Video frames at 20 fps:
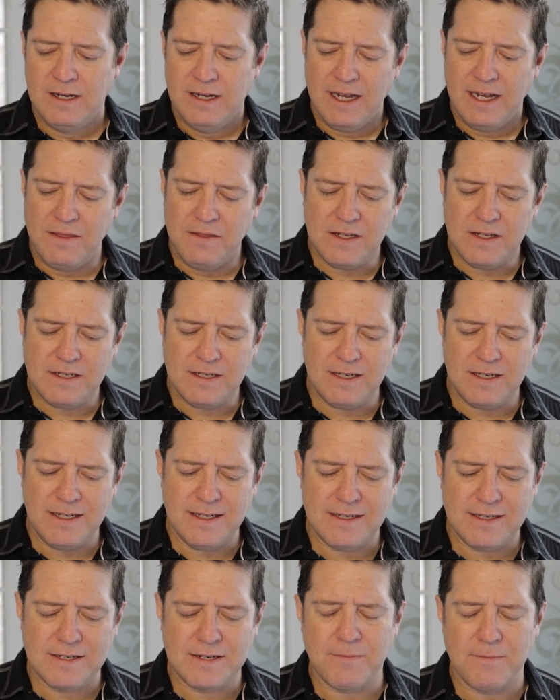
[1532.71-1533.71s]
And this
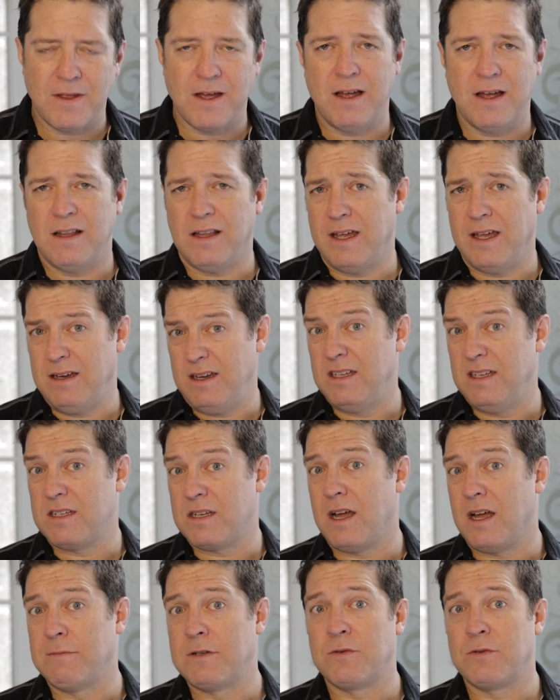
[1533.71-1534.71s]
is uh, like in
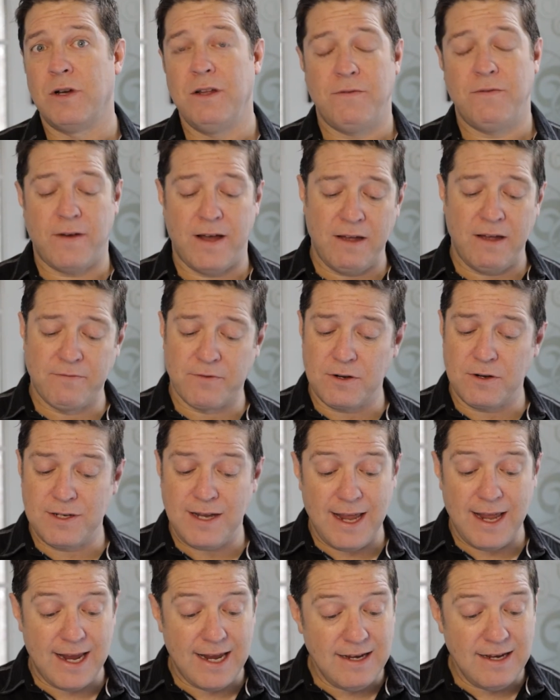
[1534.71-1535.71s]
Psalms 25, verse
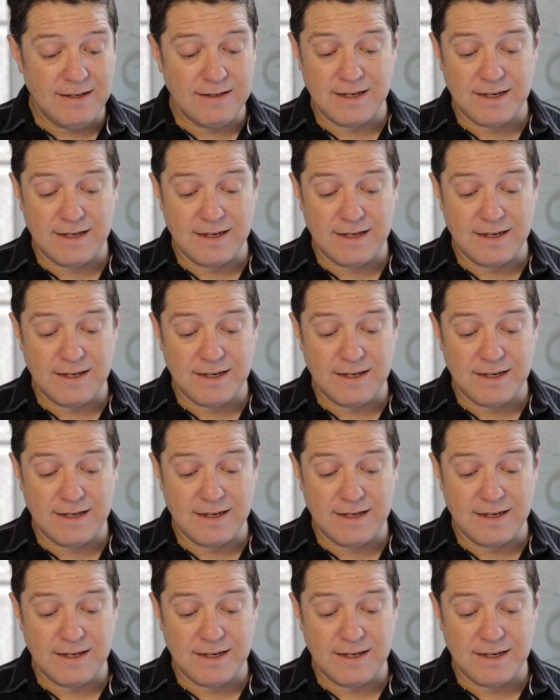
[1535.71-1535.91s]
8,